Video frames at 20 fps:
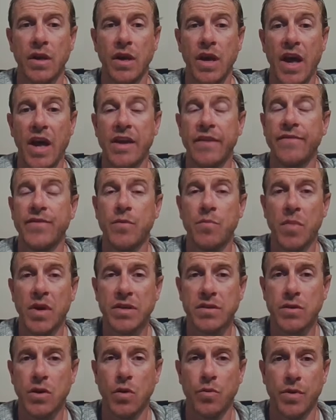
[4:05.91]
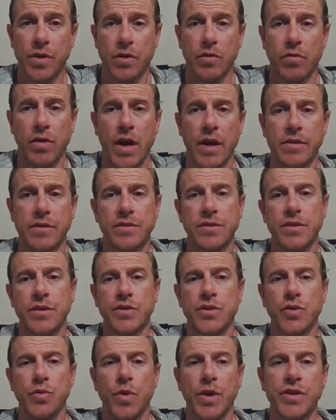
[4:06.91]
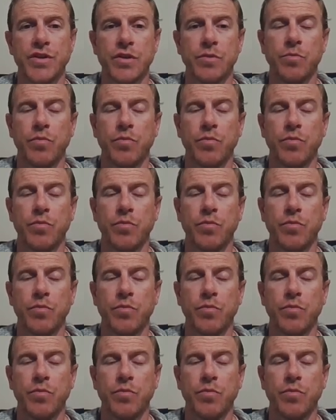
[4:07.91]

And if you must go in a crowded situation,